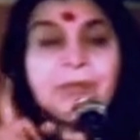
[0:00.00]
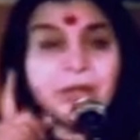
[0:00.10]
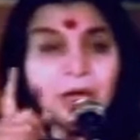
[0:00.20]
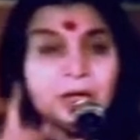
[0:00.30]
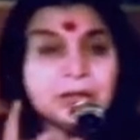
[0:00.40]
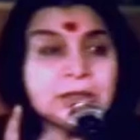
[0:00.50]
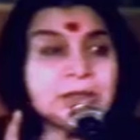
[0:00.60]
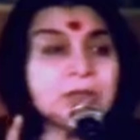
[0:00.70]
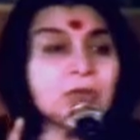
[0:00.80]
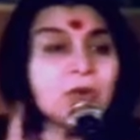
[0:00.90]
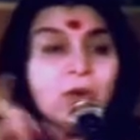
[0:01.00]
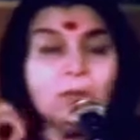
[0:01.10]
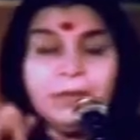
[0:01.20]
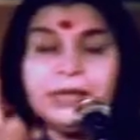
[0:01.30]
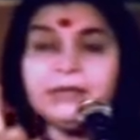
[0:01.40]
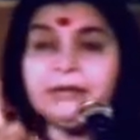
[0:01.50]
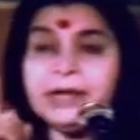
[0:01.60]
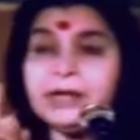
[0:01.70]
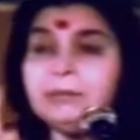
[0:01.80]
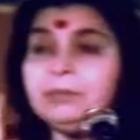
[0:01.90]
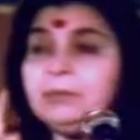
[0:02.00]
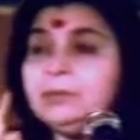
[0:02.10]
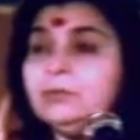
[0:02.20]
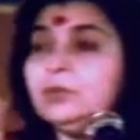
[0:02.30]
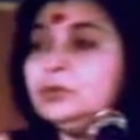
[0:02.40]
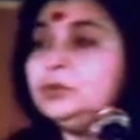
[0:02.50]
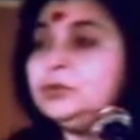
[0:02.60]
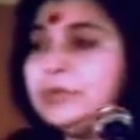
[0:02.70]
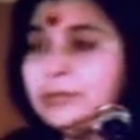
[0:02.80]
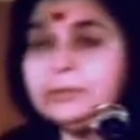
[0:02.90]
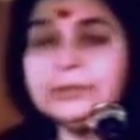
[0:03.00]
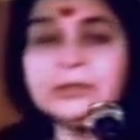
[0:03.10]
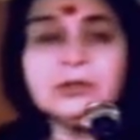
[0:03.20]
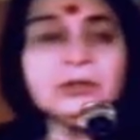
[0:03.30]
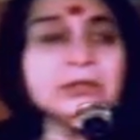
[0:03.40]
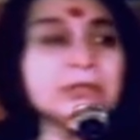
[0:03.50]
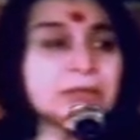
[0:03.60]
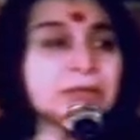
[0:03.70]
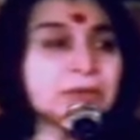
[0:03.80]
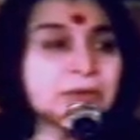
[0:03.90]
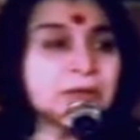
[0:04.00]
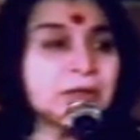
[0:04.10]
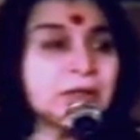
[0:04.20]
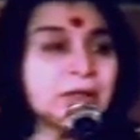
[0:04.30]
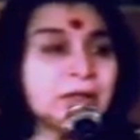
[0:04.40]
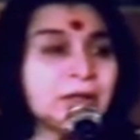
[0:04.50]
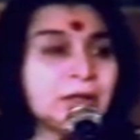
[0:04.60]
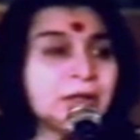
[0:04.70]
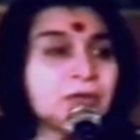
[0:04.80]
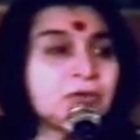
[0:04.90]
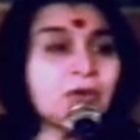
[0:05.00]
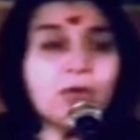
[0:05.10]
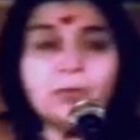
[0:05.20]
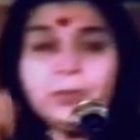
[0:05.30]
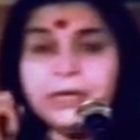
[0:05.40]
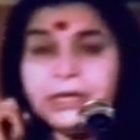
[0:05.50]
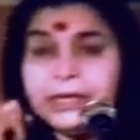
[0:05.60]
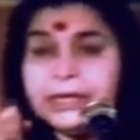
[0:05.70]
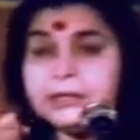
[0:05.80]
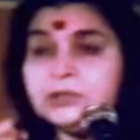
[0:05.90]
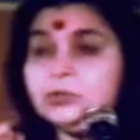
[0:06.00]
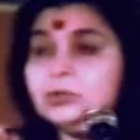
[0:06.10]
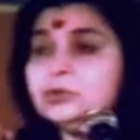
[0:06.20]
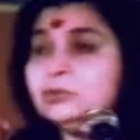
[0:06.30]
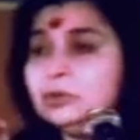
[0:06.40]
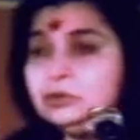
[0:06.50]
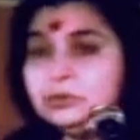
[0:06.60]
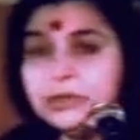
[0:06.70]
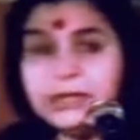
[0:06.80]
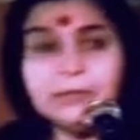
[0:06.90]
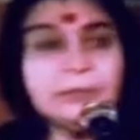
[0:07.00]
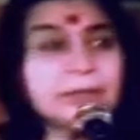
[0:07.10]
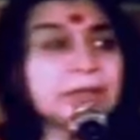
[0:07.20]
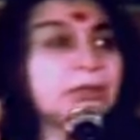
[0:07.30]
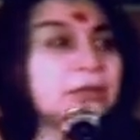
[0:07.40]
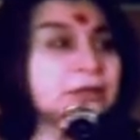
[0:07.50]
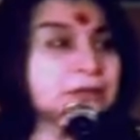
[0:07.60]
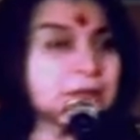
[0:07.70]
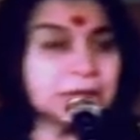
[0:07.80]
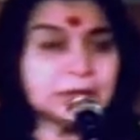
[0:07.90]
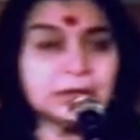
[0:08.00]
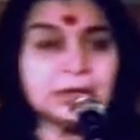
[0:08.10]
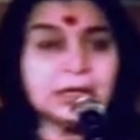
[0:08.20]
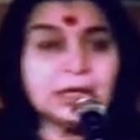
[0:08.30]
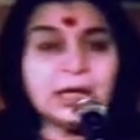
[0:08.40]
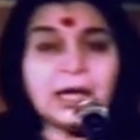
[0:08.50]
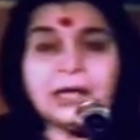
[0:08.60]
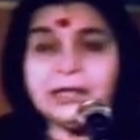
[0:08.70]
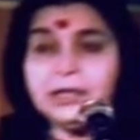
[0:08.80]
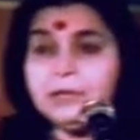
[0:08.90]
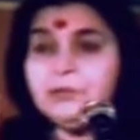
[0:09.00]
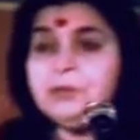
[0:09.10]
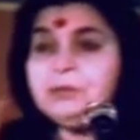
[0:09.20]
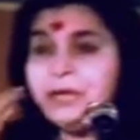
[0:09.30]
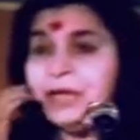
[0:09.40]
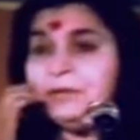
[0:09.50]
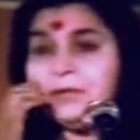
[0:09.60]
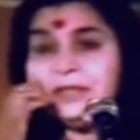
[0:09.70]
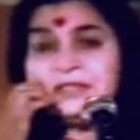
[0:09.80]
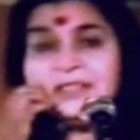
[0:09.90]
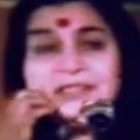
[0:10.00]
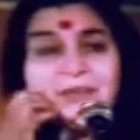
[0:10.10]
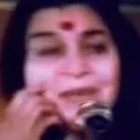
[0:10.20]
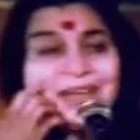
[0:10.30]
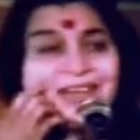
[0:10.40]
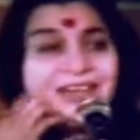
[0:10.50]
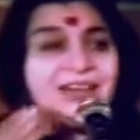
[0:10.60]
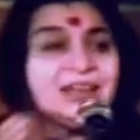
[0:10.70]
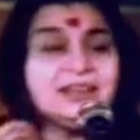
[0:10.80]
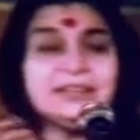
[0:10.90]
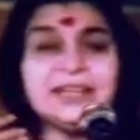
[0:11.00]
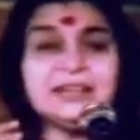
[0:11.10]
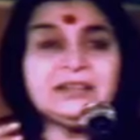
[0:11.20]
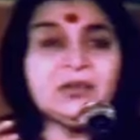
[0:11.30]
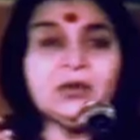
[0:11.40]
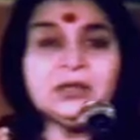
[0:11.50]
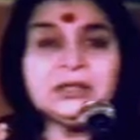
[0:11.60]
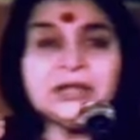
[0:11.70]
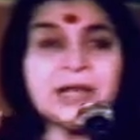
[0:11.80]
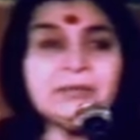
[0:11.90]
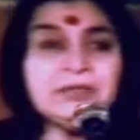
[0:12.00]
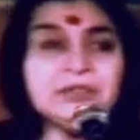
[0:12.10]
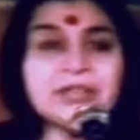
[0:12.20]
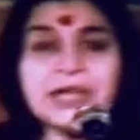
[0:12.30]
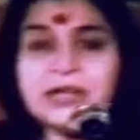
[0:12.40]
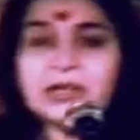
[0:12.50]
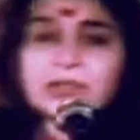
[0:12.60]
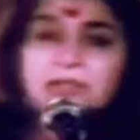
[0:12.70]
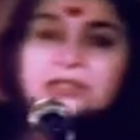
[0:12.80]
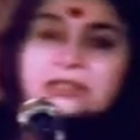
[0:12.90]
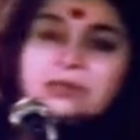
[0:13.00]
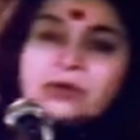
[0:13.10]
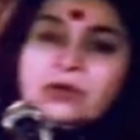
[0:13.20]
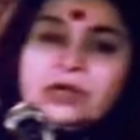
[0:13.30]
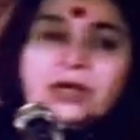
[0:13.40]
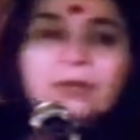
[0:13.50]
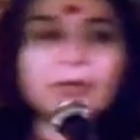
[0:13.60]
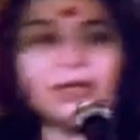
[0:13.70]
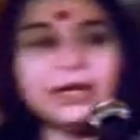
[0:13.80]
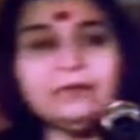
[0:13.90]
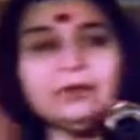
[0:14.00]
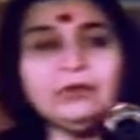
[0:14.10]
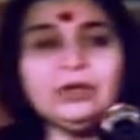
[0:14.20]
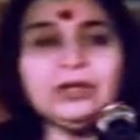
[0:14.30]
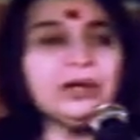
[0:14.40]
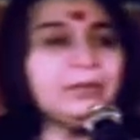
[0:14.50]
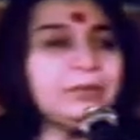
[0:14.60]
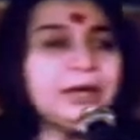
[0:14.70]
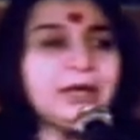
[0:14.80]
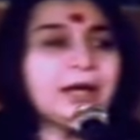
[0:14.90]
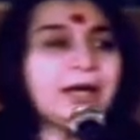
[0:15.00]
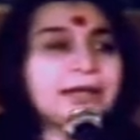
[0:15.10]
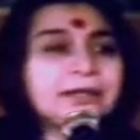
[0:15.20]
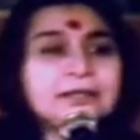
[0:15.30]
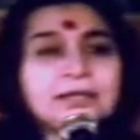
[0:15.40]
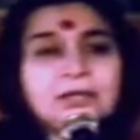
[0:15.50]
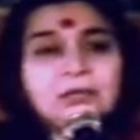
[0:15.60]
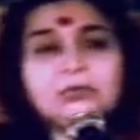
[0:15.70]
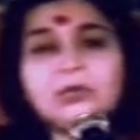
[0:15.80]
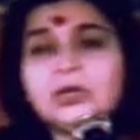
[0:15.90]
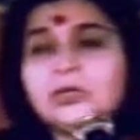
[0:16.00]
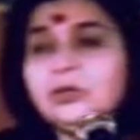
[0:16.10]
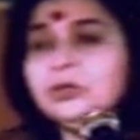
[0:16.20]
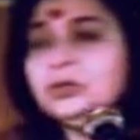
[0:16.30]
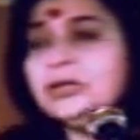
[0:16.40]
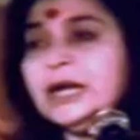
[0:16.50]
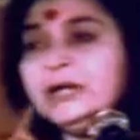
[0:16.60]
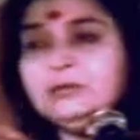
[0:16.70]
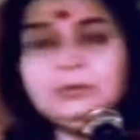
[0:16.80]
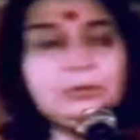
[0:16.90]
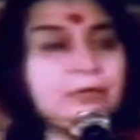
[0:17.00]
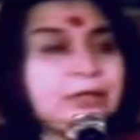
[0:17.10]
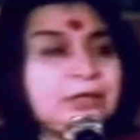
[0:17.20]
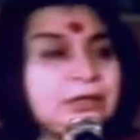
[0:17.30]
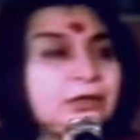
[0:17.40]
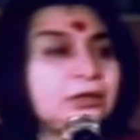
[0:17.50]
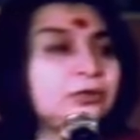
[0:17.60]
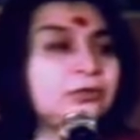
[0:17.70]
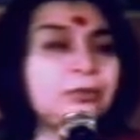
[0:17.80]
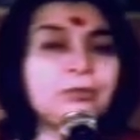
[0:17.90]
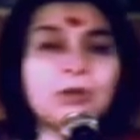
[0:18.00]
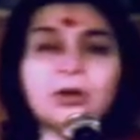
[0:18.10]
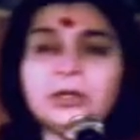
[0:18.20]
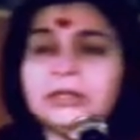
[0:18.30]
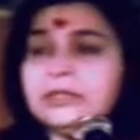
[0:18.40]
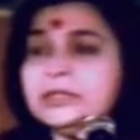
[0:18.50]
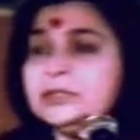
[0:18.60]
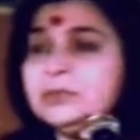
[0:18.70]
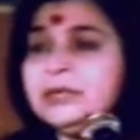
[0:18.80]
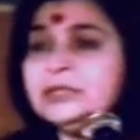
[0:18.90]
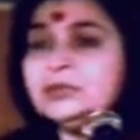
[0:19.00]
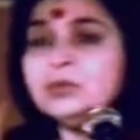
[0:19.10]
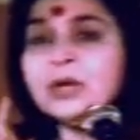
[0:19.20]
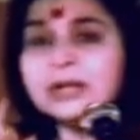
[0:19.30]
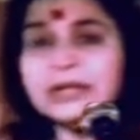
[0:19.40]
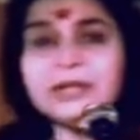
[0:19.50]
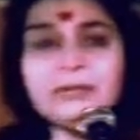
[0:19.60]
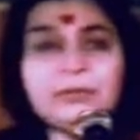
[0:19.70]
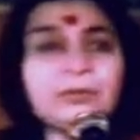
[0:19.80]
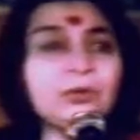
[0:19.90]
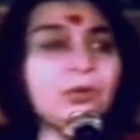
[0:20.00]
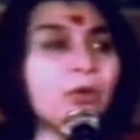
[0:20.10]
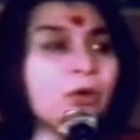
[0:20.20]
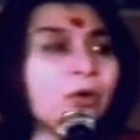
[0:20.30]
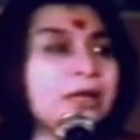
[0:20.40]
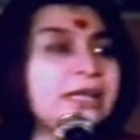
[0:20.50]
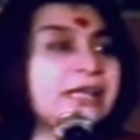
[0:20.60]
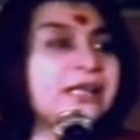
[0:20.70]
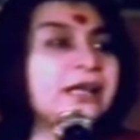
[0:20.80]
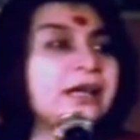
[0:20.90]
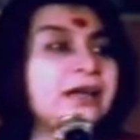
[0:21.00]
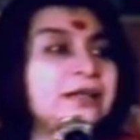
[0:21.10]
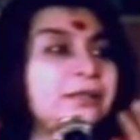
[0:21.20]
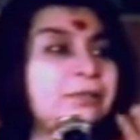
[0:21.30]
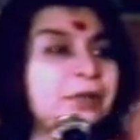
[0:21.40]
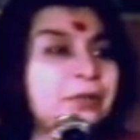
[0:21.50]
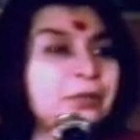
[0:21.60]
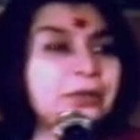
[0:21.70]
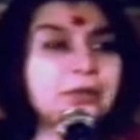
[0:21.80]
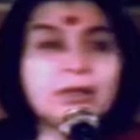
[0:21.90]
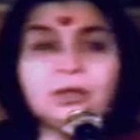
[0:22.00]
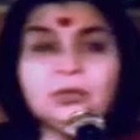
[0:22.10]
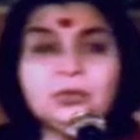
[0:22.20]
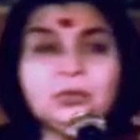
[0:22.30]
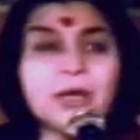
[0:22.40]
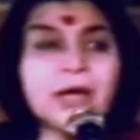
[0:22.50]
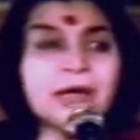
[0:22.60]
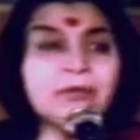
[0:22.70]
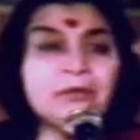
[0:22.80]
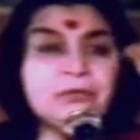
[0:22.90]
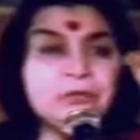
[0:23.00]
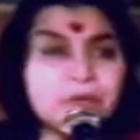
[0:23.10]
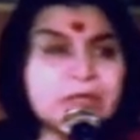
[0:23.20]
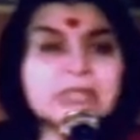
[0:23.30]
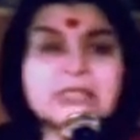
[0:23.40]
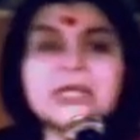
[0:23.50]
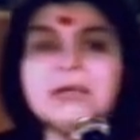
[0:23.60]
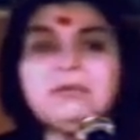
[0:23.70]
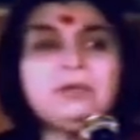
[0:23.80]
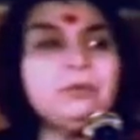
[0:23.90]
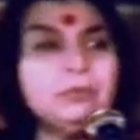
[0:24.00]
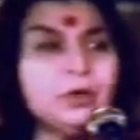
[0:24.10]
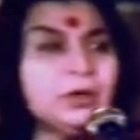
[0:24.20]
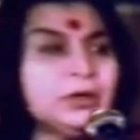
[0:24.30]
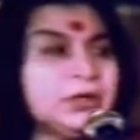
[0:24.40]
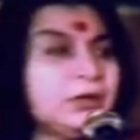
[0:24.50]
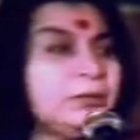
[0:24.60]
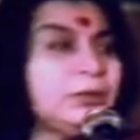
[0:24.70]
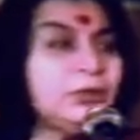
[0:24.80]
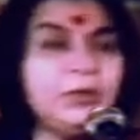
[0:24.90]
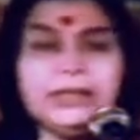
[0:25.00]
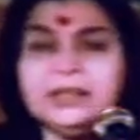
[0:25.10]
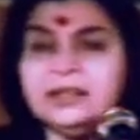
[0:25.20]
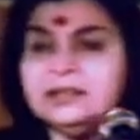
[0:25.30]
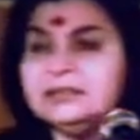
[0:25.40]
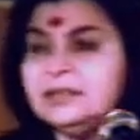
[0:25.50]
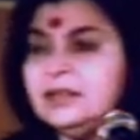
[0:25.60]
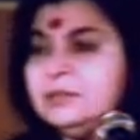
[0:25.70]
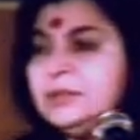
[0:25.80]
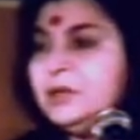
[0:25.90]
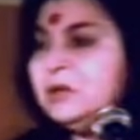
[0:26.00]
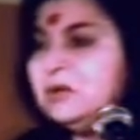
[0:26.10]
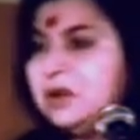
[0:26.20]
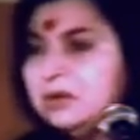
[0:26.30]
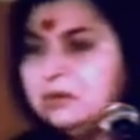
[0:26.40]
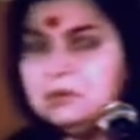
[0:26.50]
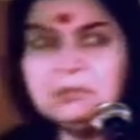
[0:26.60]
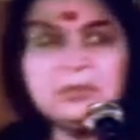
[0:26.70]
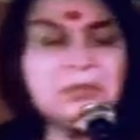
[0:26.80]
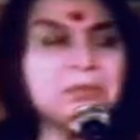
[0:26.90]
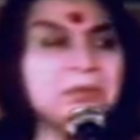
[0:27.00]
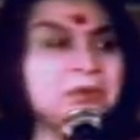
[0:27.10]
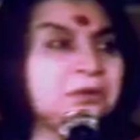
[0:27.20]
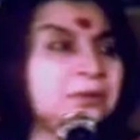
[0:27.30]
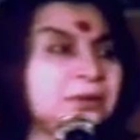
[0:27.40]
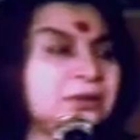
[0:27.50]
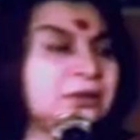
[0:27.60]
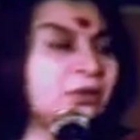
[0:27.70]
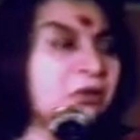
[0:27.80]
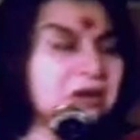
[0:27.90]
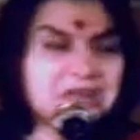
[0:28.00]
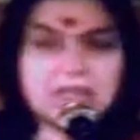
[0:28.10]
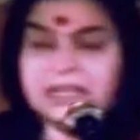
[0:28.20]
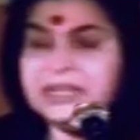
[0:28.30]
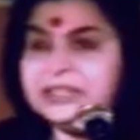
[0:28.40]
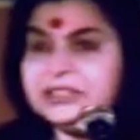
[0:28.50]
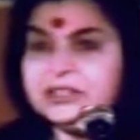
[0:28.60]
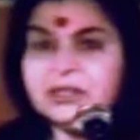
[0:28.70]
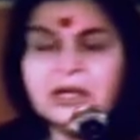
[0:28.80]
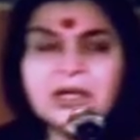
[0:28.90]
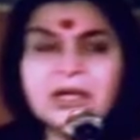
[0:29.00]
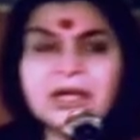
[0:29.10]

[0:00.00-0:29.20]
Because so many great people want to take birth on this earth. So many great souls want to take birth on this earth. And if we behave in such a manner that all the time this chariot is this way going up or that way going up, I can tell you no child would be willing to be born in this place who are great people. Only the people who are of the worst type will be born. There will be hooligans, there will be horrible people with a horrid nature,